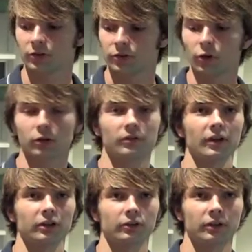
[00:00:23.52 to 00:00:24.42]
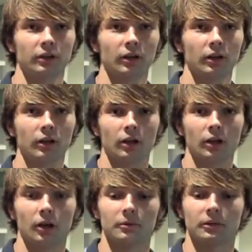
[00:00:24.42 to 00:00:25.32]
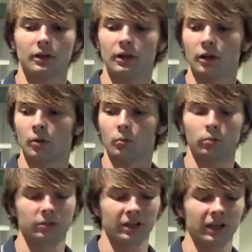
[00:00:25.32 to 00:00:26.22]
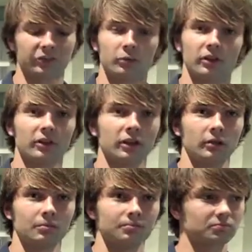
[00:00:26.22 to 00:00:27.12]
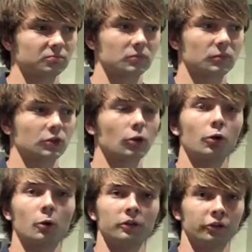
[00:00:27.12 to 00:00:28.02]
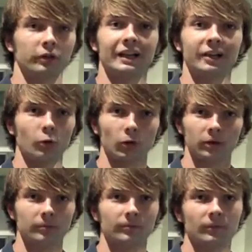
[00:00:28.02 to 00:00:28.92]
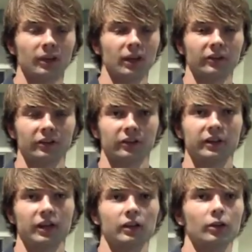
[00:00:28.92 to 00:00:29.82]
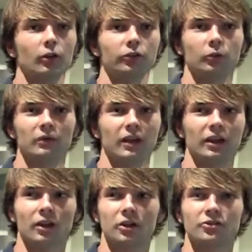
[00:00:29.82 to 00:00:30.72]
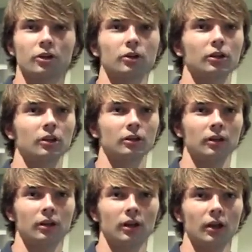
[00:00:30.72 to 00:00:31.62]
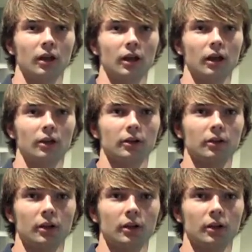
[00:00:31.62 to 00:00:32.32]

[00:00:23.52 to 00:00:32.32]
chocolate factory um, um, connects with the cocoa industry in Angola hmm. and things like that. And also we've had uh, Jeanne-Claude and